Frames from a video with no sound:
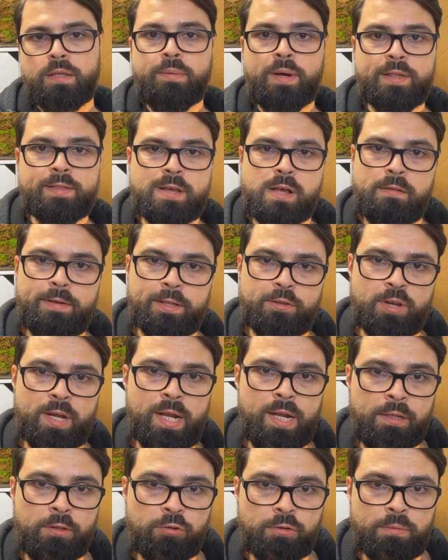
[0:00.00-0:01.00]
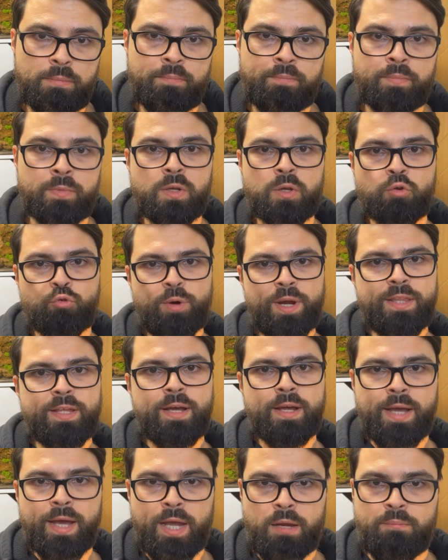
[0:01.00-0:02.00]
myself a challenge. Create a
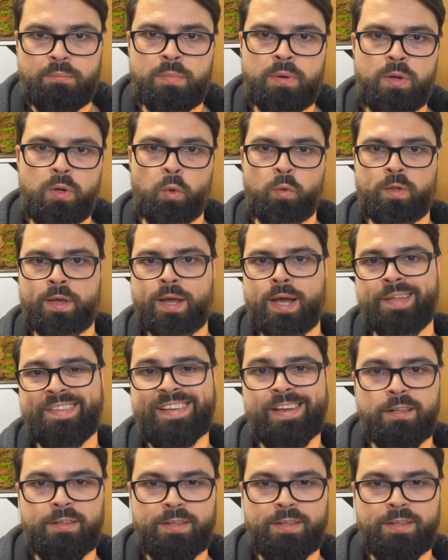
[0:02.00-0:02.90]
game using handheld